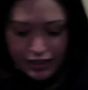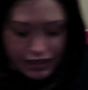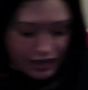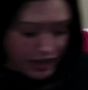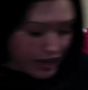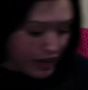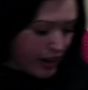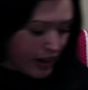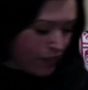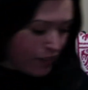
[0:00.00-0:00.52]

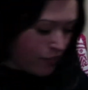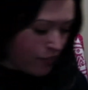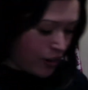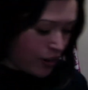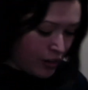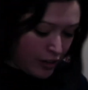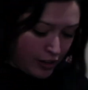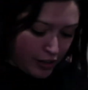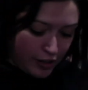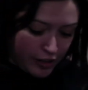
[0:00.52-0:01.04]
all right,
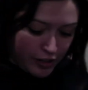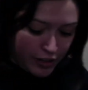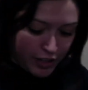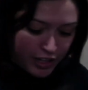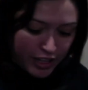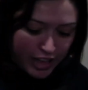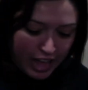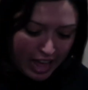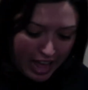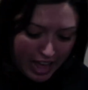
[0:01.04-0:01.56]
Virgo,
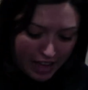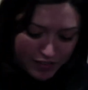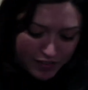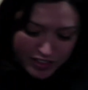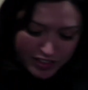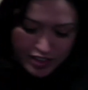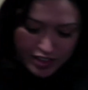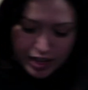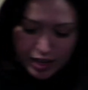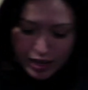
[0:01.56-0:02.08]
you have
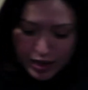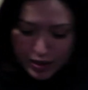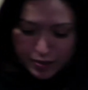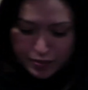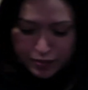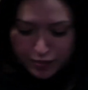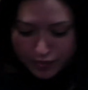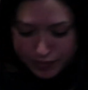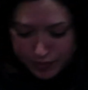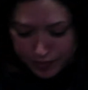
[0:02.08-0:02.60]

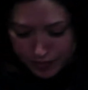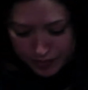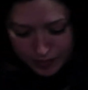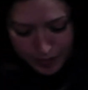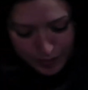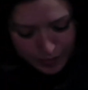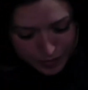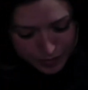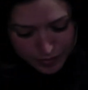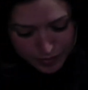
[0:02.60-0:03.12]
some
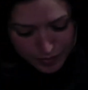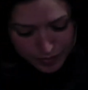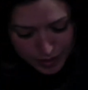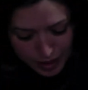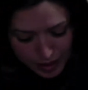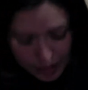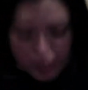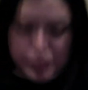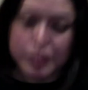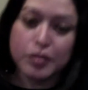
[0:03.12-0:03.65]

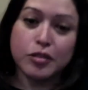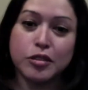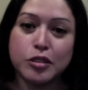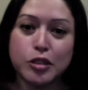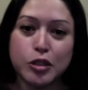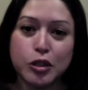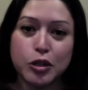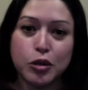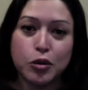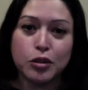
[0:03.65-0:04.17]

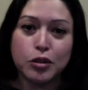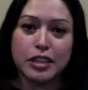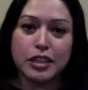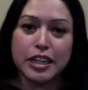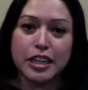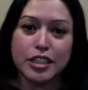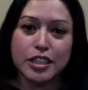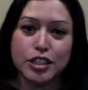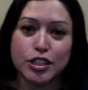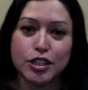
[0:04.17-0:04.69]
cool
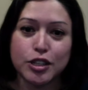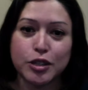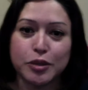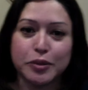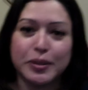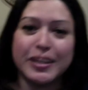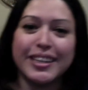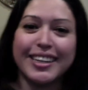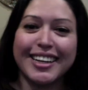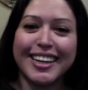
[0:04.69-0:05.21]
things to
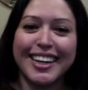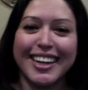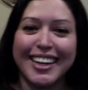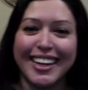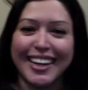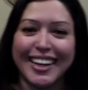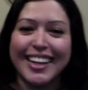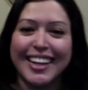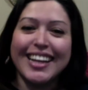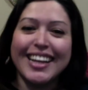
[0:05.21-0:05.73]
do.
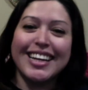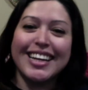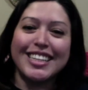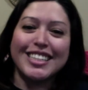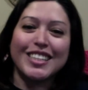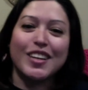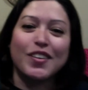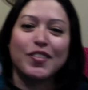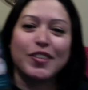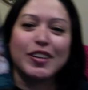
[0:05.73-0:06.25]

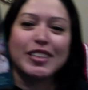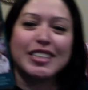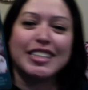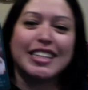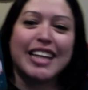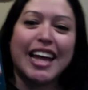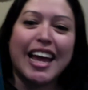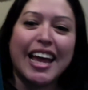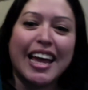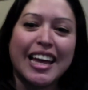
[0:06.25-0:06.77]
So for
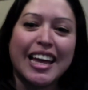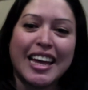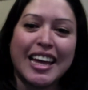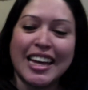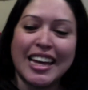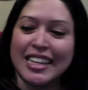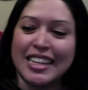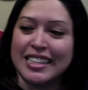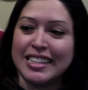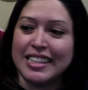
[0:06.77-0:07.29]
today,
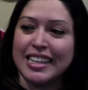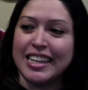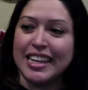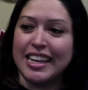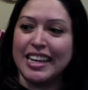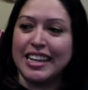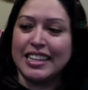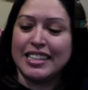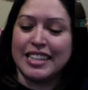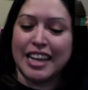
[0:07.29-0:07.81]
it's
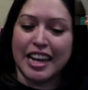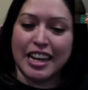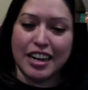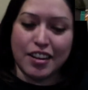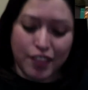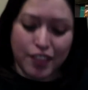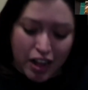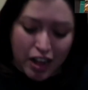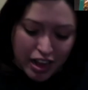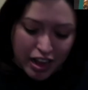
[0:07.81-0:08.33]
the 10
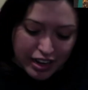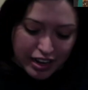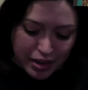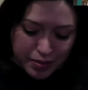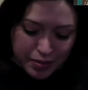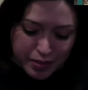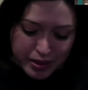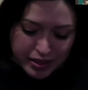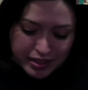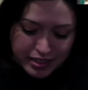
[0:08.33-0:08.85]
of
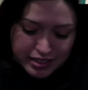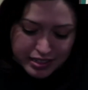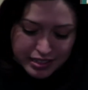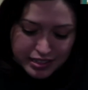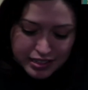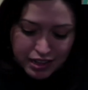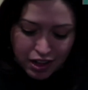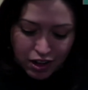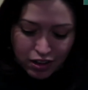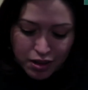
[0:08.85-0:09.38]
Autumn, and this is
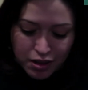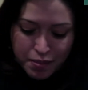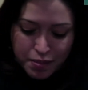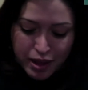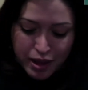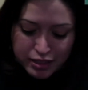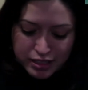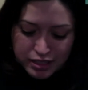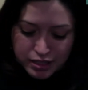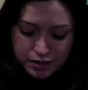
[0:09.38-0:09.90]
all
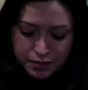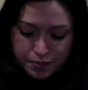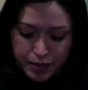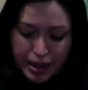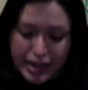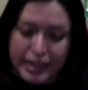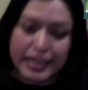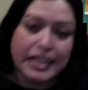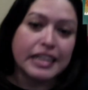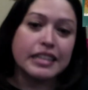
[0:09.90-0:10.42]
about
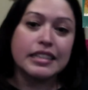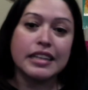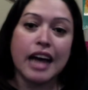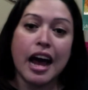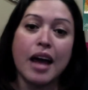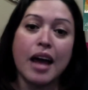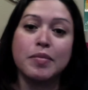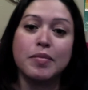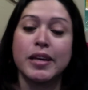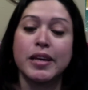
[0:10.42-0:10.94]
spending
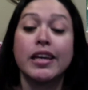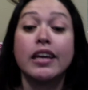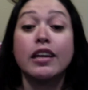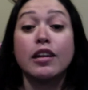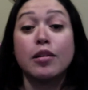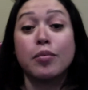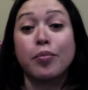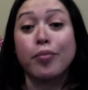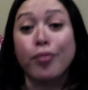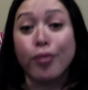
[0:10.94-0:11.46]
time, taking
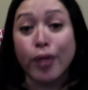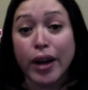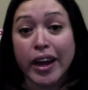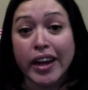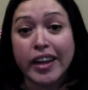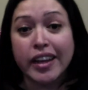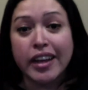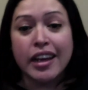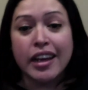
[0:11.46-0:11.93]
a break,